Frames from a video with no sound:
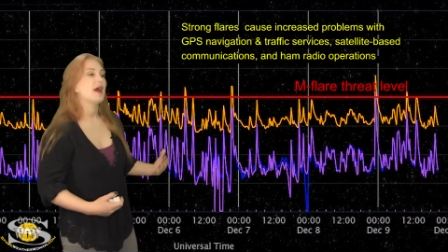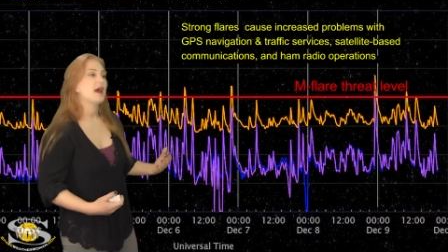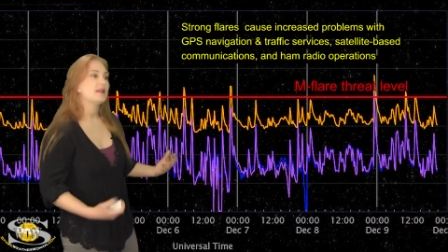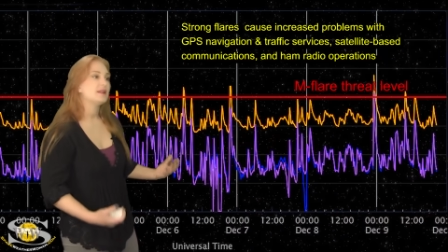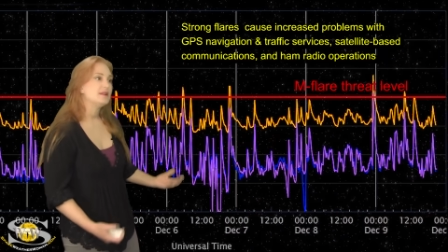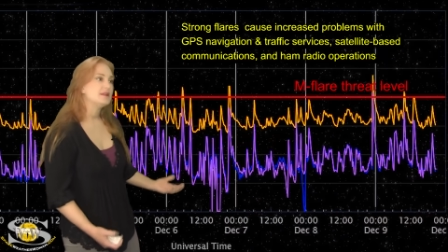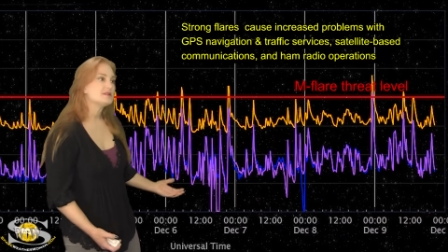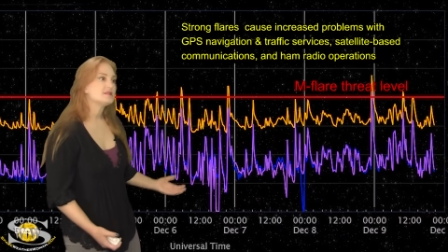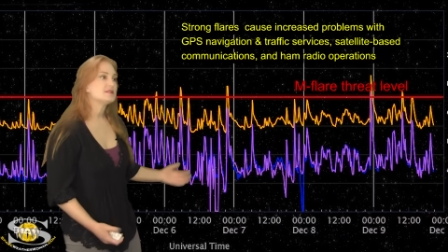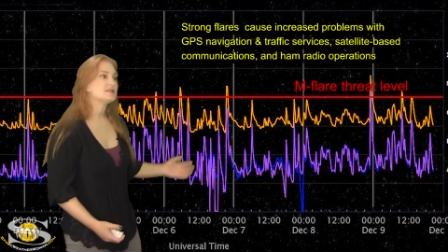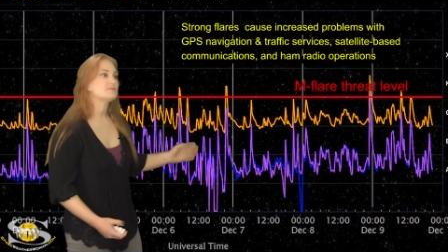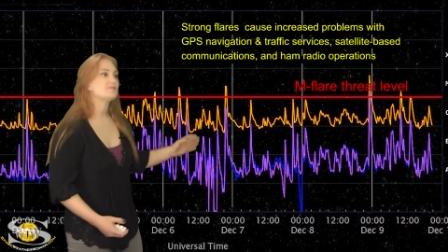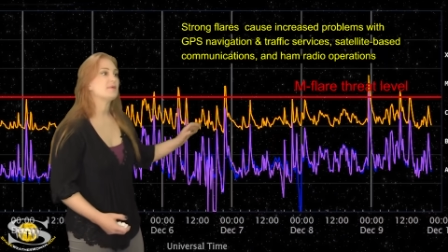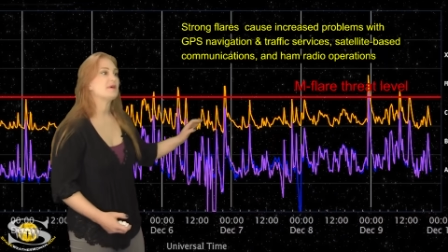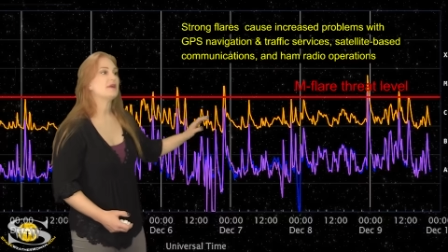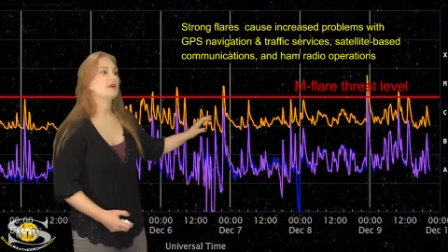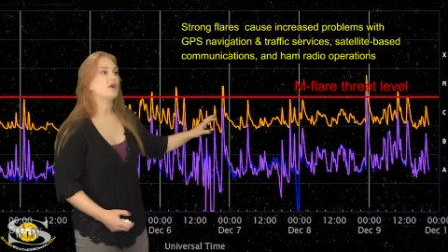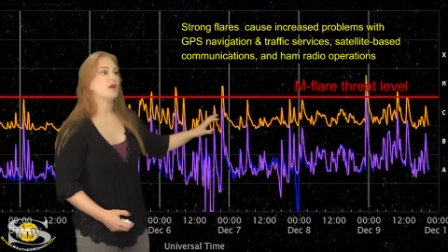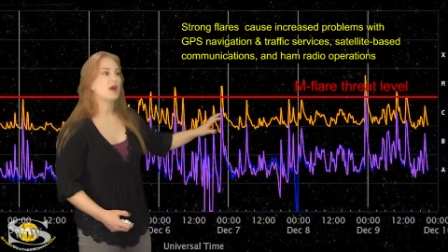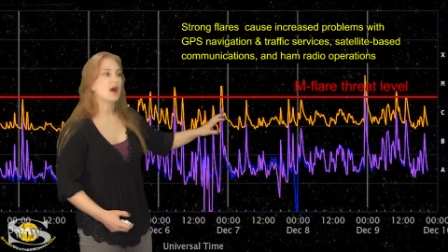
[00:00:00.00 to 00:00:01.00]
And this has
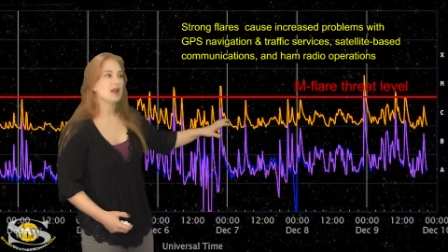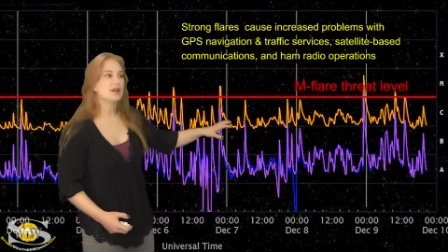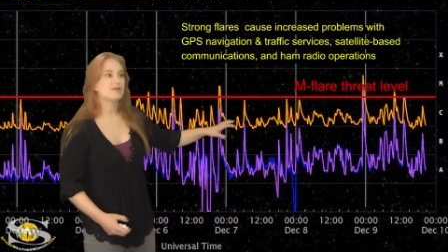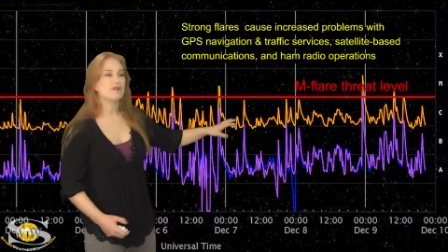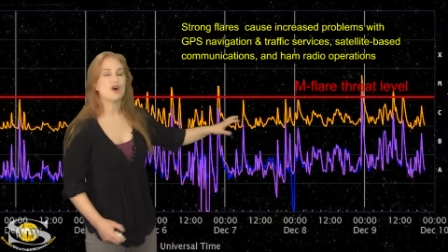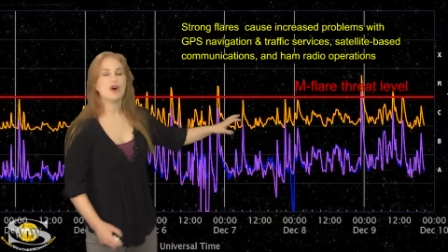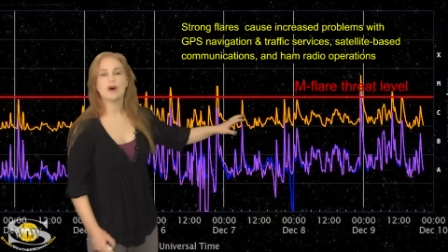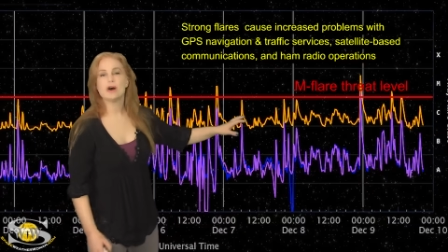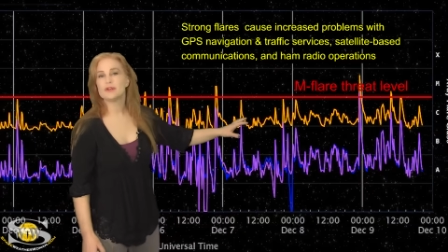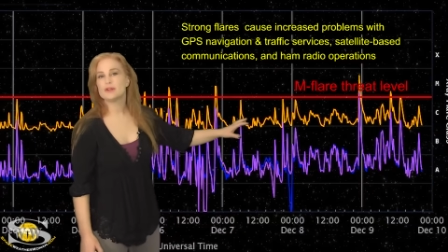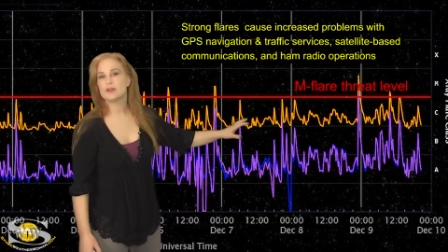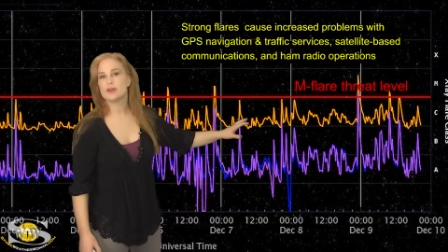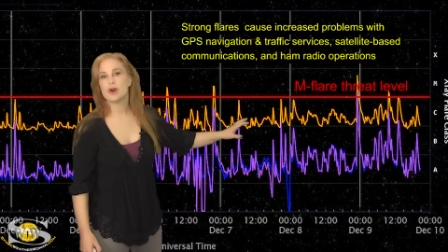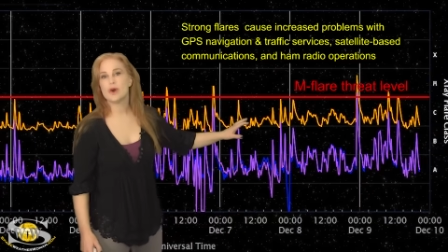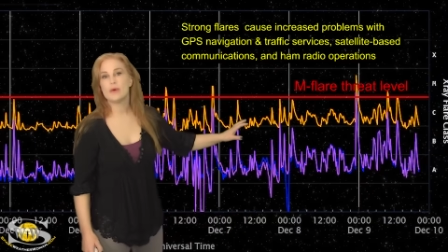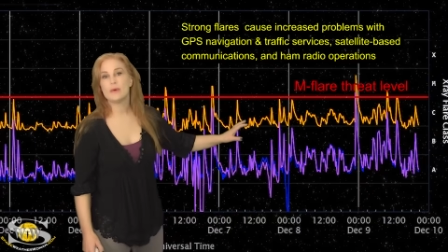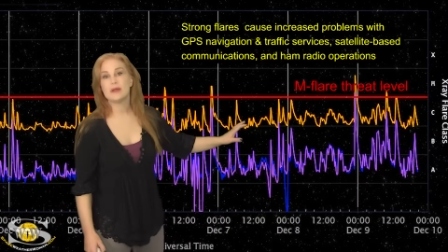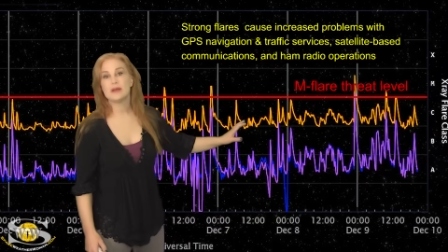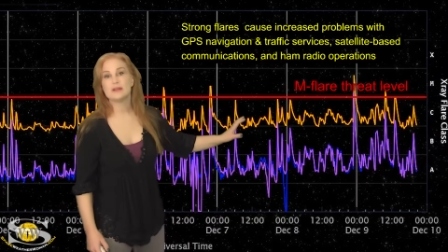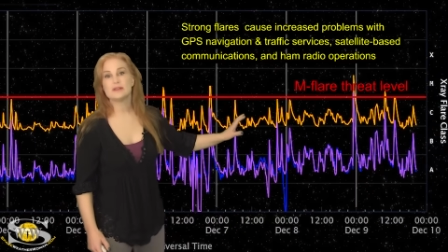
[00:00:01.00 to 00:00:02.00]
been kind of
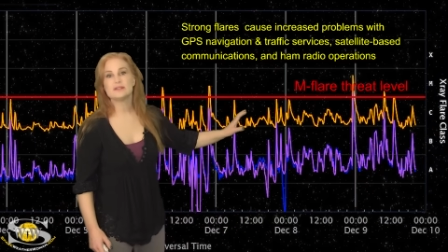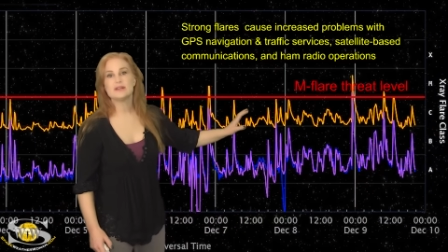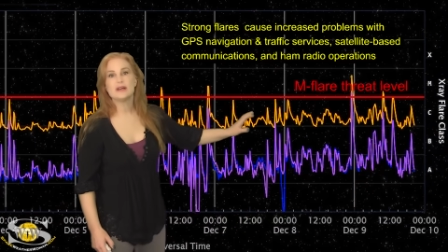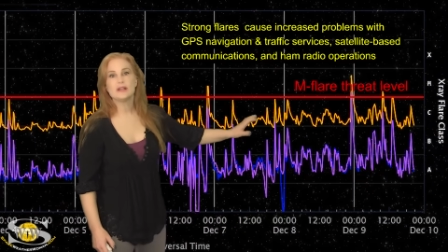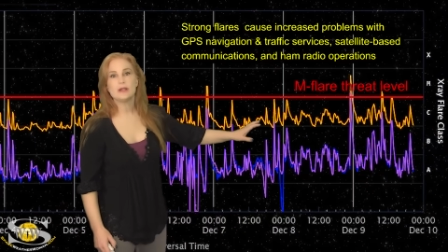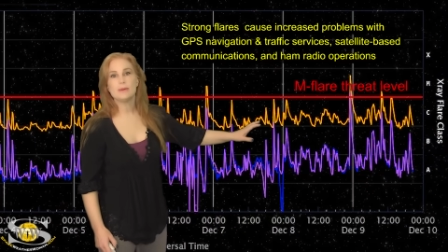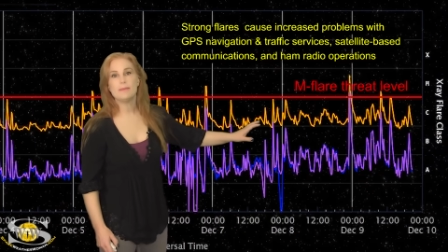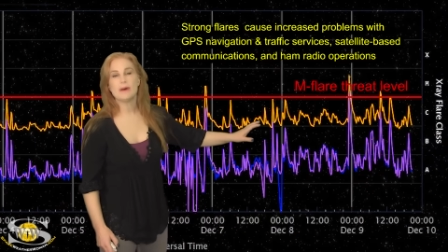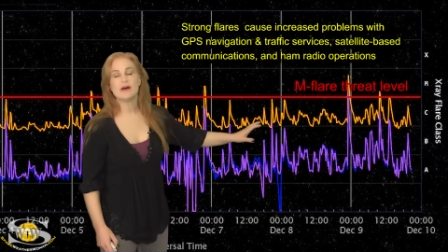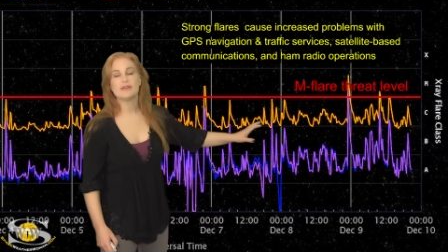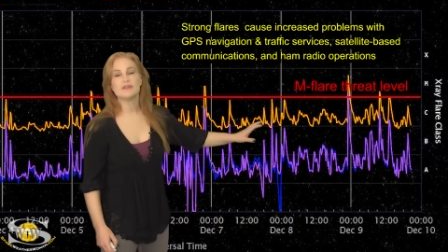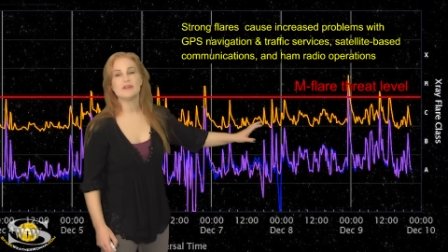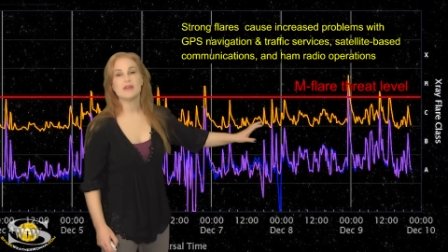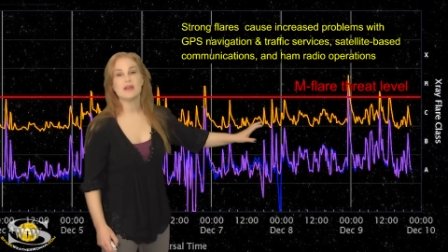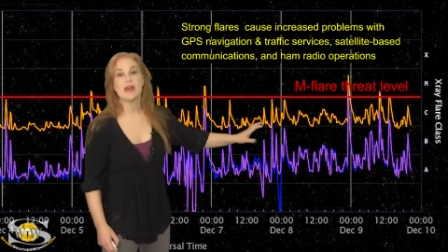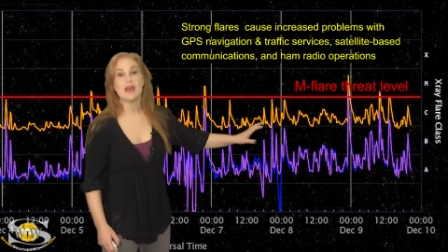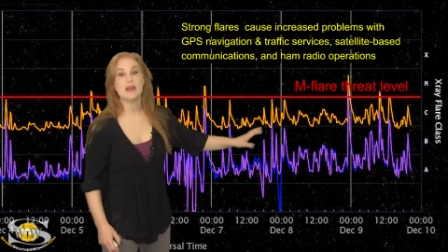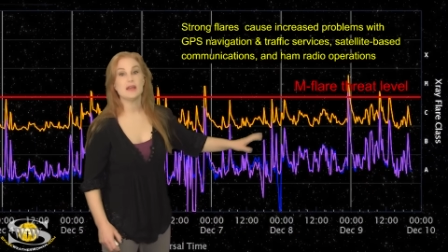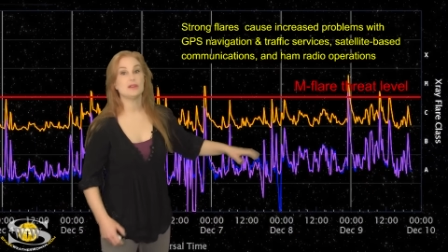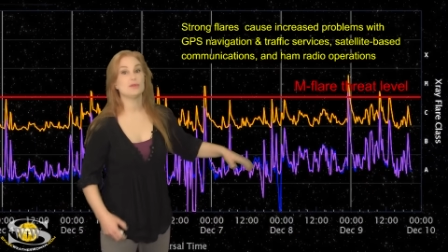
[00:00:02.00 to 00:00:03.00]
ongoing until about
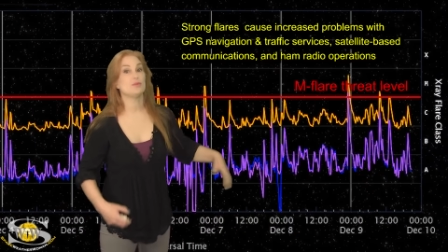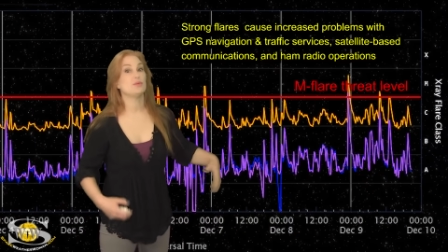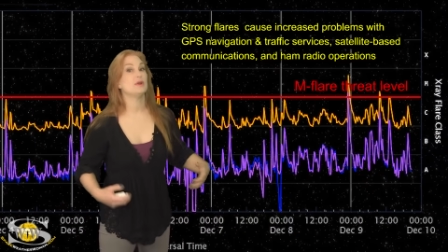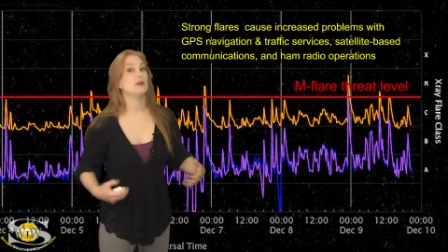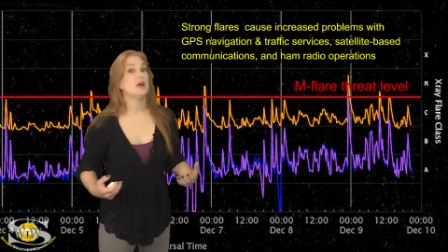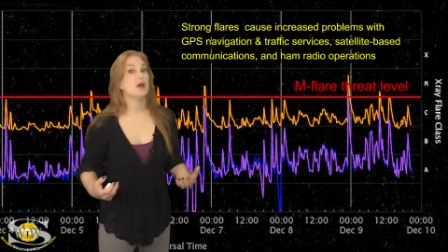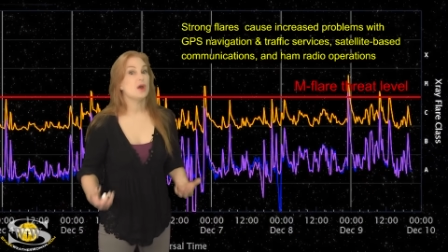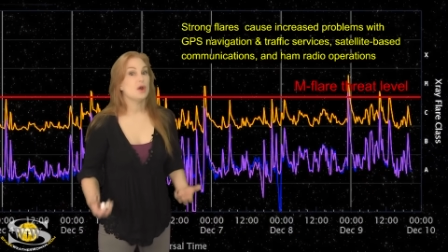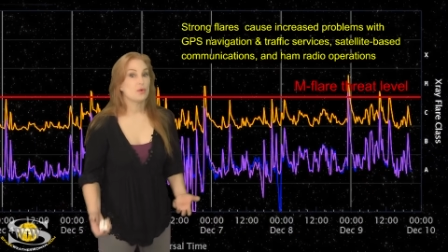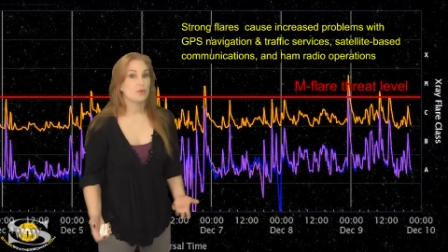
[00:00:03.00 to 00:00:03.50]
the 8th, when